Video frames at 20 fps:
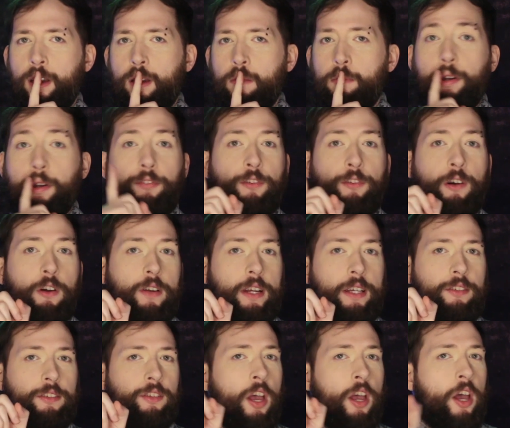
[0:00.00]
But
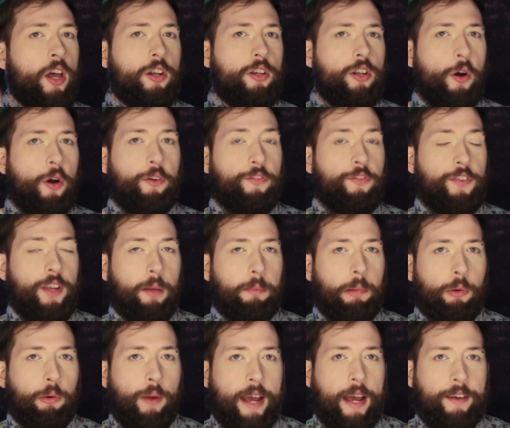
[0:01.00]
furries, don't feel
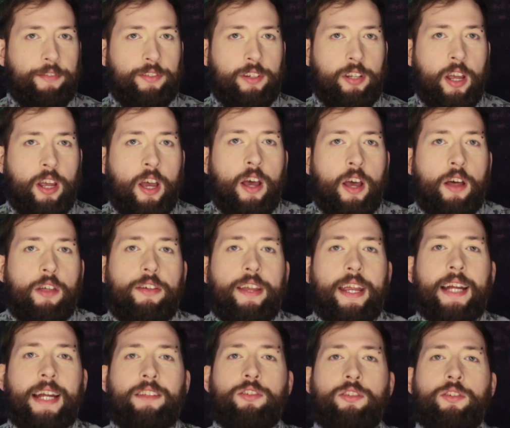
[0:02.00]
bereft. The
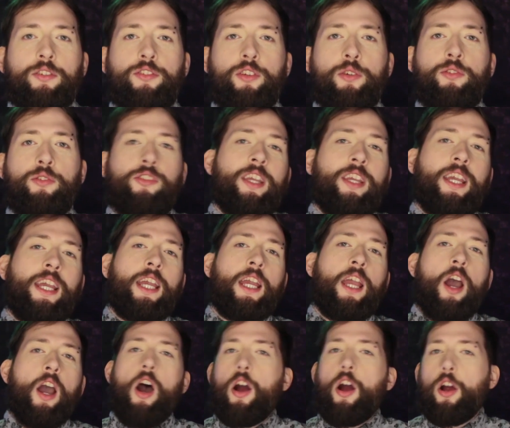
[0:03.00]
answers you see
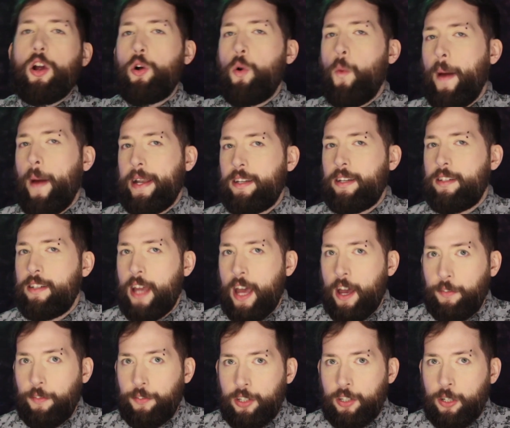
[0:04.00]
are quite
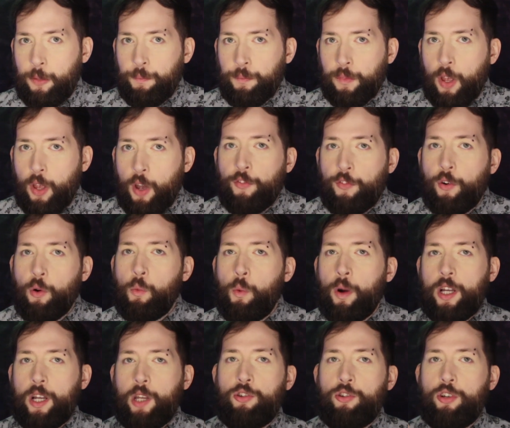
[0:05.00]
deft. For
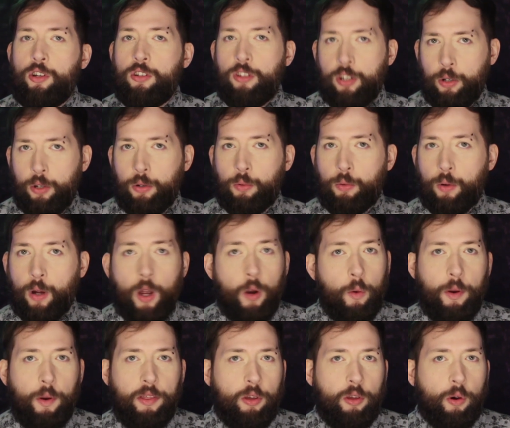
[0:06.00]
what you should do
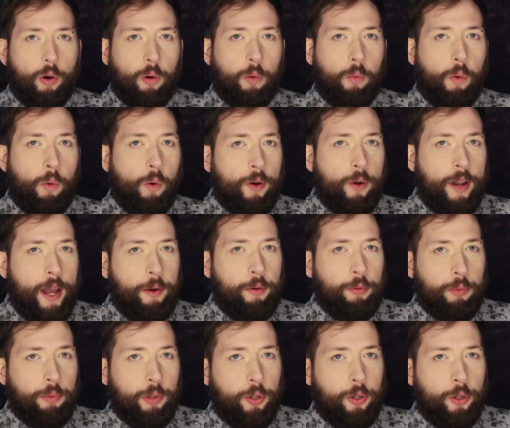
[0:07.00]
with your worn-out
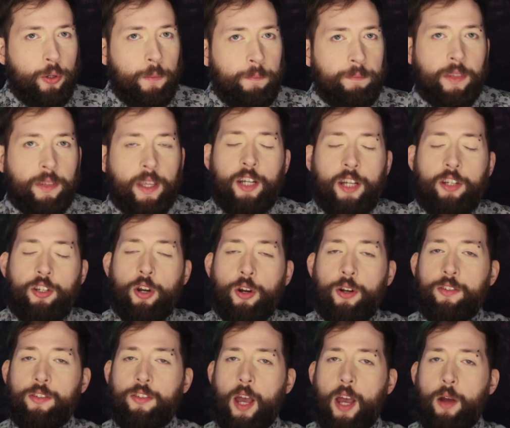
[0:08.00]
roo, it
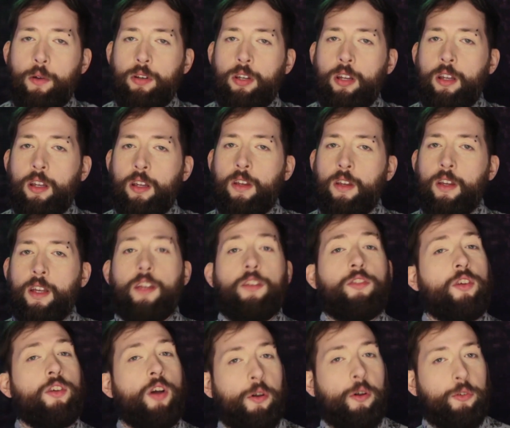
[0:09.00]
turns out, is
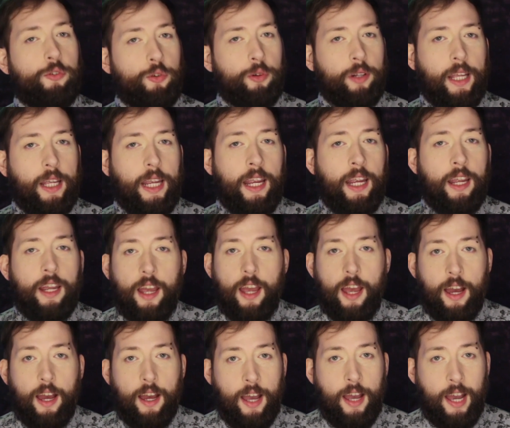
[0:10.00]
culturally
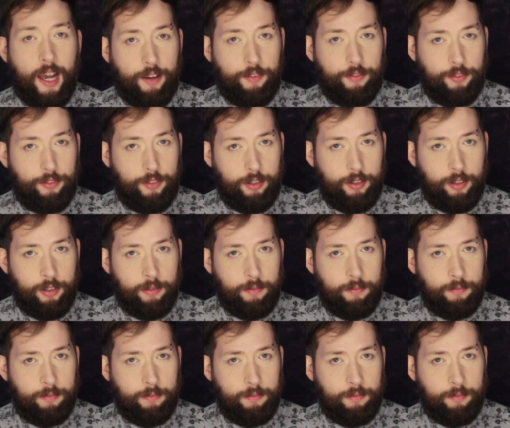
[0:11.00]
effed.